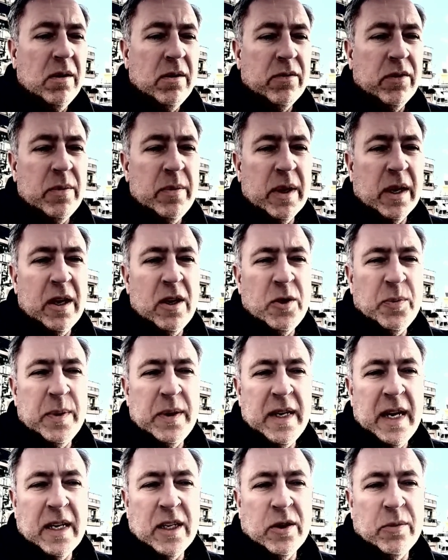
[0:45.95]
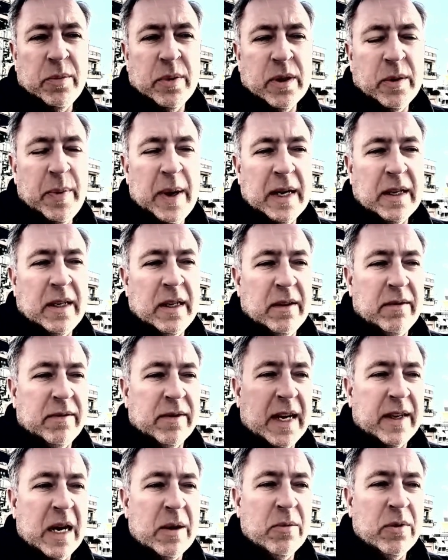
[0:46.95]
From the close protection
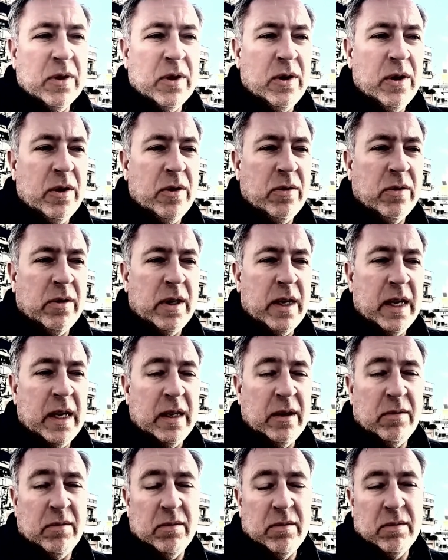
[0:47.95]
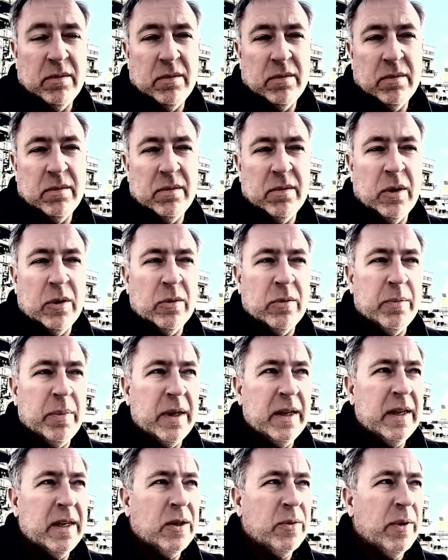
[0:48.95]
perspective, cameras are used in, well,
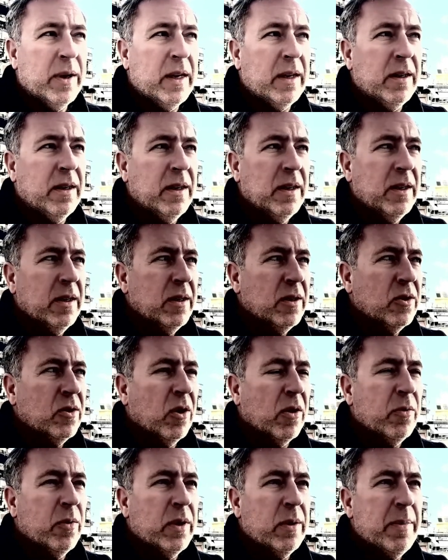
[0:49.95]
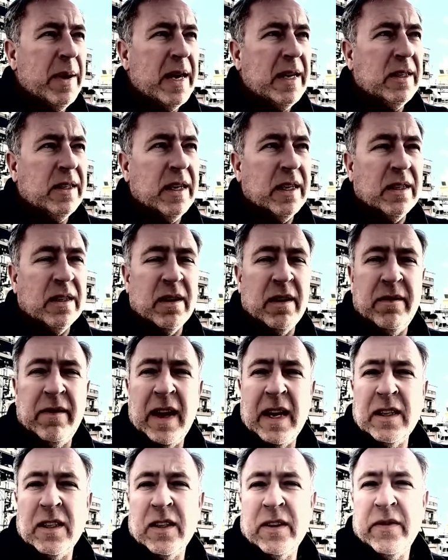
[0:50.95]
put it this way, start with the basics,
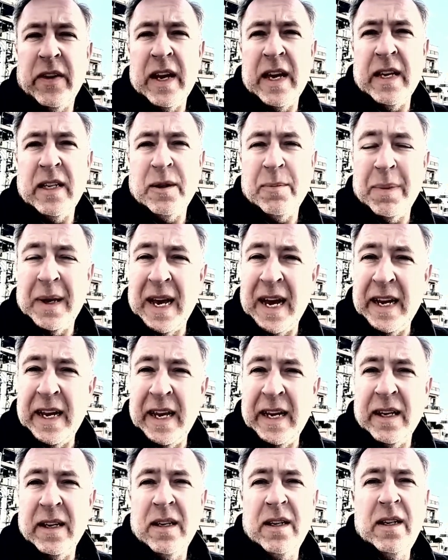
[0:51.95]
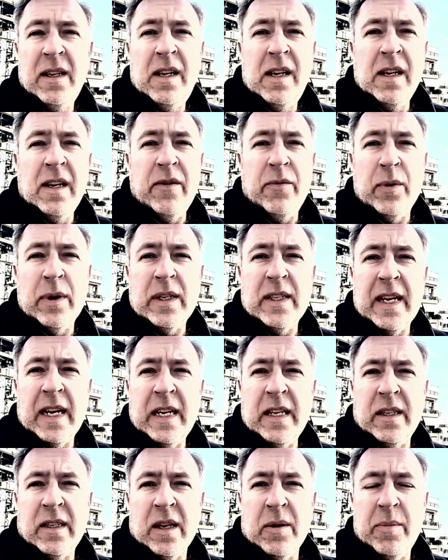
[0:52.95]
advanced phase planning. If we're
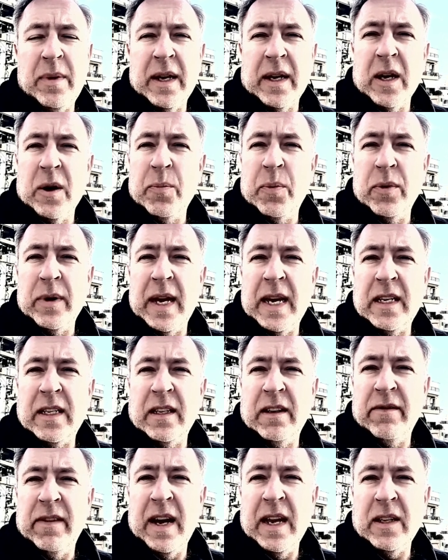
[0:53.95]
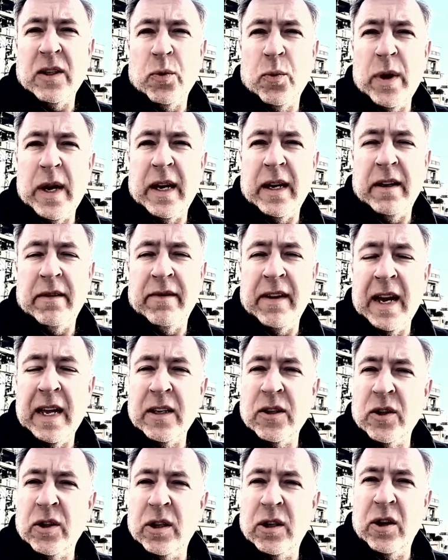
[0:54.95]
sending somebody a couple of days in advance, a week in
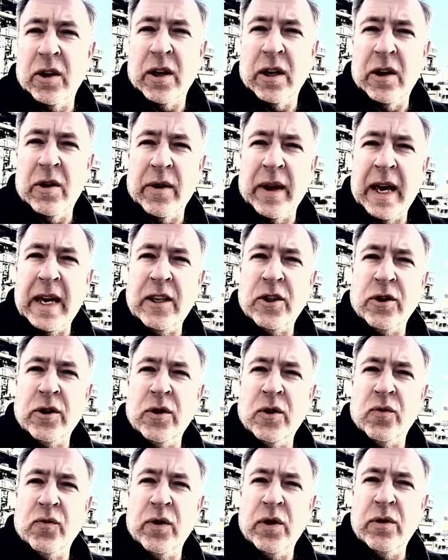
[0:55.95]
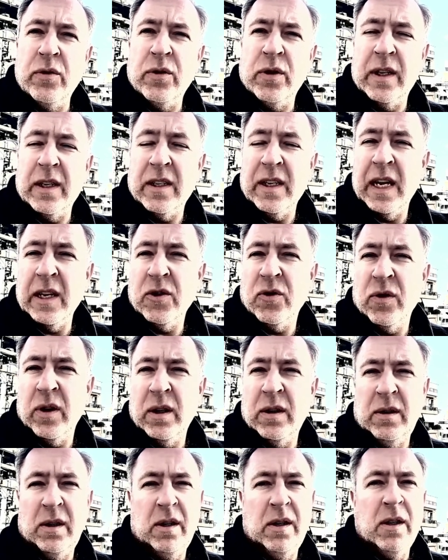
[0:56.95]
advance to look at locations, routes,
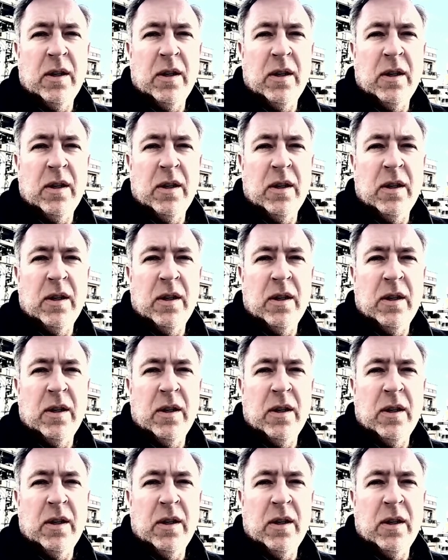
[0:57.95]
etc.,